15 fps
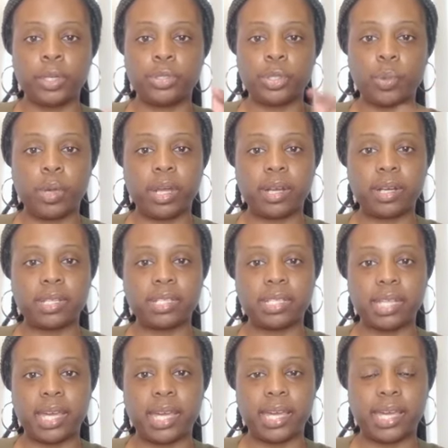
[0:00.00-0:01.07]
to where it
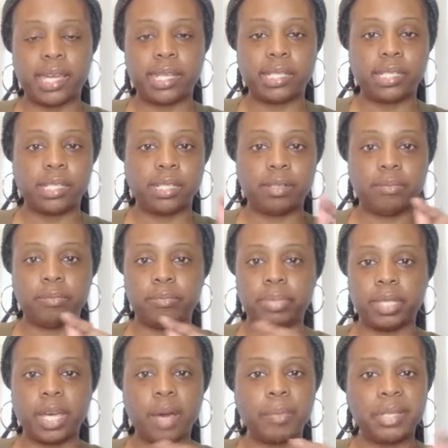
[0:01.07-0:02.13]
says
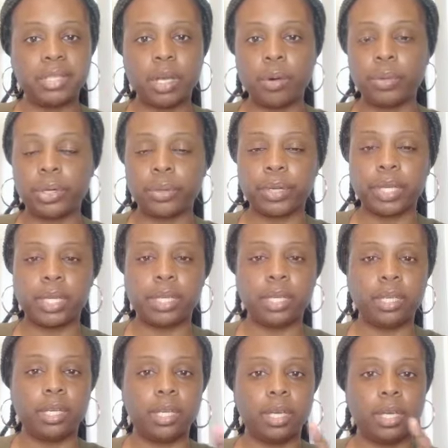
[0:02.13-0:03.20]
become a
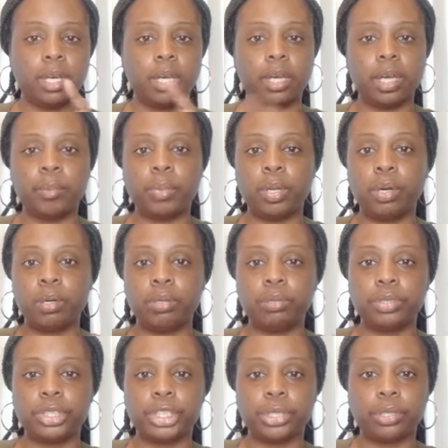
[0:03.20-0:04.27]
notary,
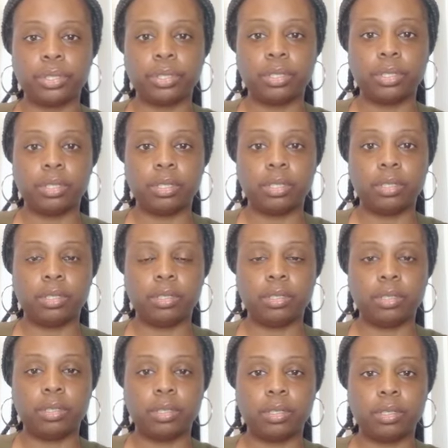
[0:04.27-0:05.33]
upload your
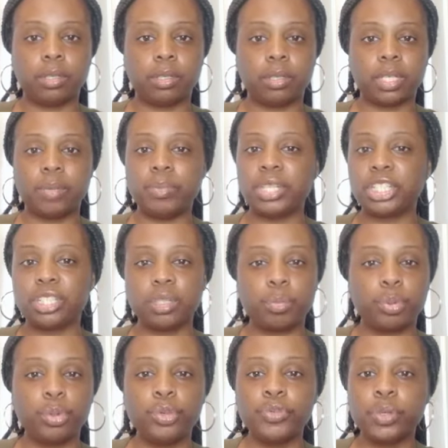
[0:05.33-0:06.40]
commission
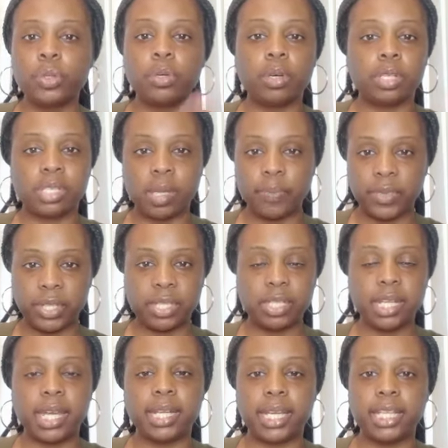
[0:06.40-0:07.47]
approval or something to
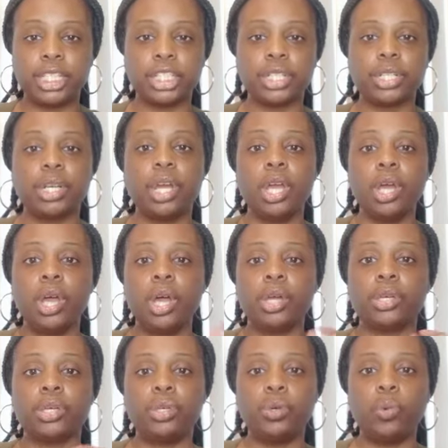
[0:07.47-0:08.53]
that nature,
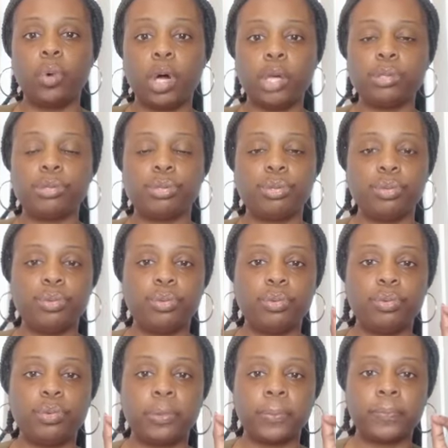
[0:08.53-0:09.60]
you want
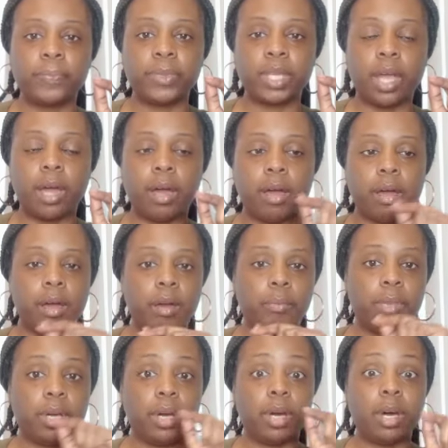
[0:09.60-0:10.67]
to
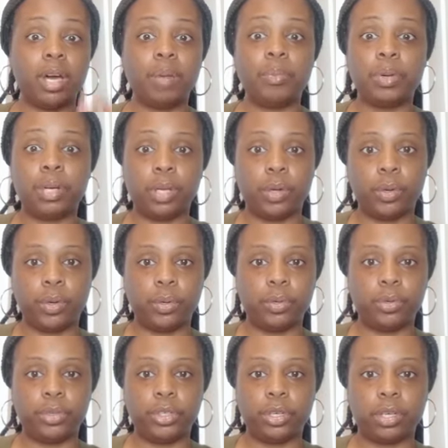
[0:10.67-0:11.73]
upload
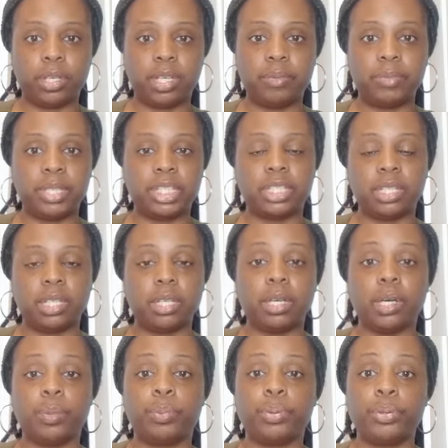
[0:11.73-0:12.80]
your commission
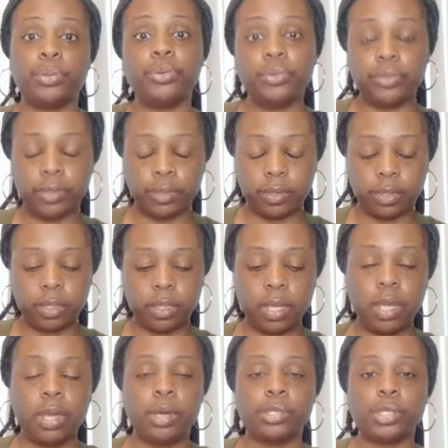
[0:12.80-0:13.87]
approval.
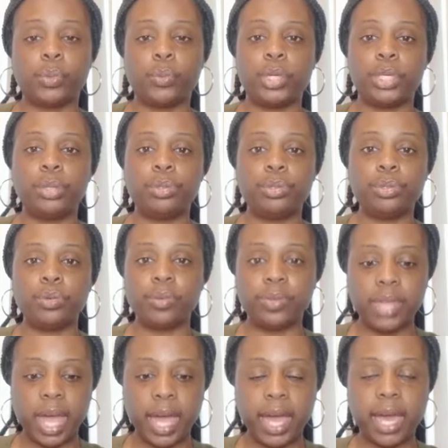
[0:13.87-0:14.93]
So when you do
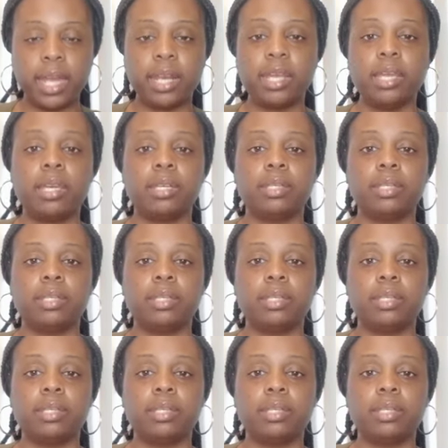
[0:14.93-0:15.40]
that,